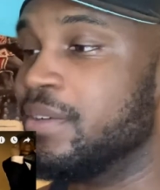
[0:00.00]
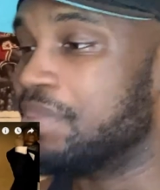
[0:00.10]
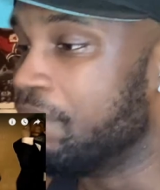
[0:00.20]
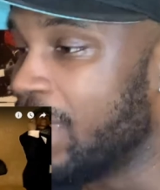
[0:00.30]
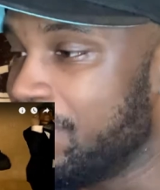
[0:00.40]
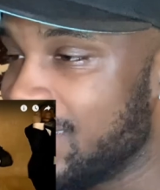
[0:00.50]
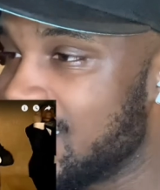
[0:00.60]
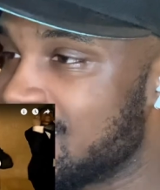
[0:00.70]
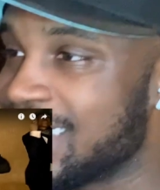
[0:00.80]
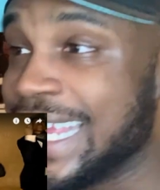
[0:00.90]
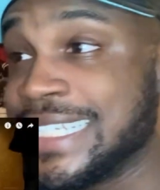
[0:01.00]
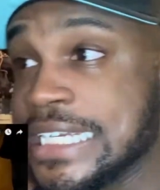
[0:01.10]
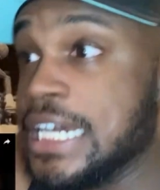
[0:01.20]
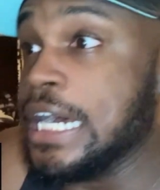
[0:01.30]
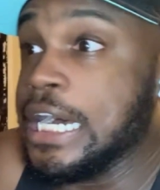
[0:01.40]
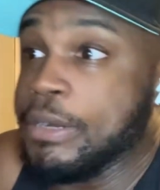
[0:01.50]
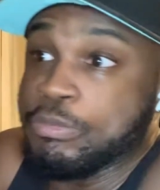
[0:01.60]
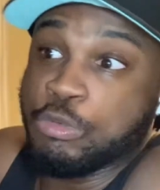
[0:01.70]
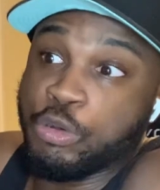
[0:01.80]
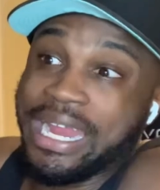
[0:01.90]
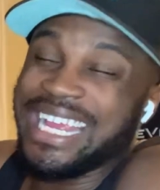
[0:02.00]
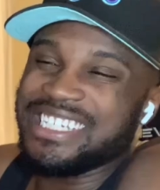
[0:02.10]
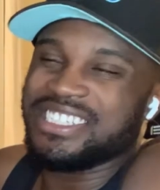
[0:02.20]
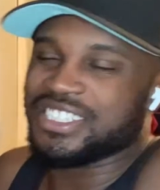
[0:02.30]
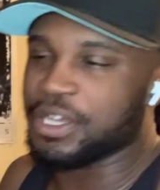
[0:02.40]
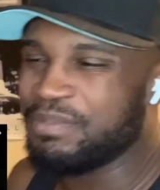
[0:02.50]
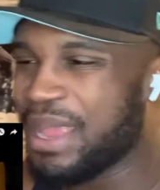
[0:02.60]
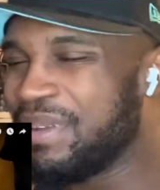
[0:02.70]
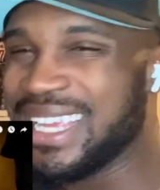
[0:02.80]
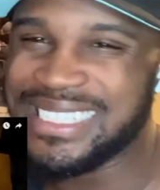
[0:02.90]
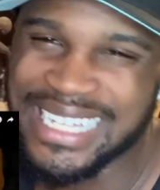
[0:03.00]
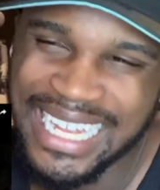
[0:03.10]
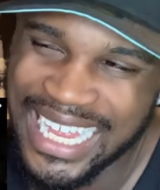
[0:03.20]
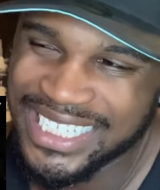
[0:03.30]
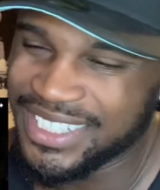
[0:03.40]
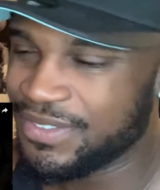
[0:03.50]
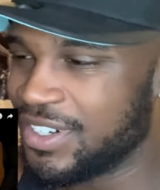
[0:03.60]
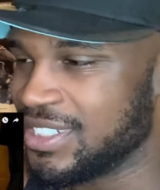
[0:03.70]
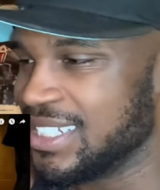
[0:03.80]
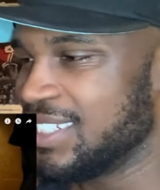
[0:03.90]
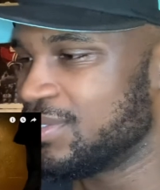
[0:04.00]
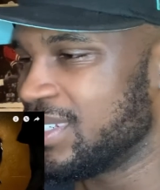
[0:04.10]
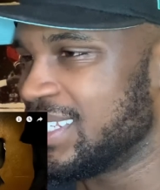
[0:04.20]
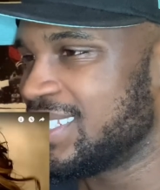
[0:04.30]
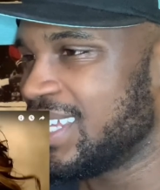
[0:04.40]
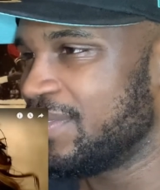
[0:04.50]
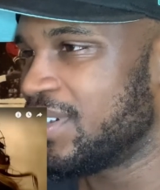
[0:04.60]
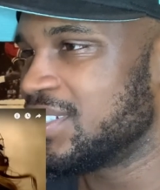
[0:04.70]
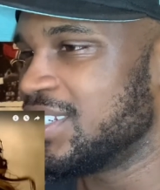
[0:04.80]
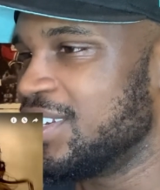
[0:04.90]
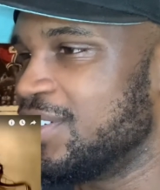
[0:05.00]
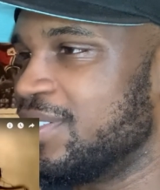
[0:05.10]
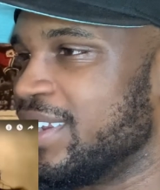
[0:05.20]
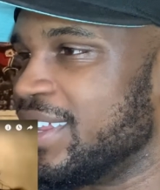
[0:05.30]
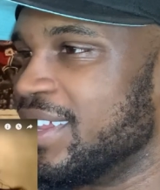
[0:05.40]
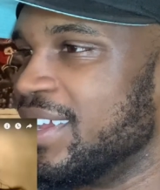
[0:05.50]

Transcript: But maybe this is a upgrade you, so maybe it's the classy version. This what this day version of doing it.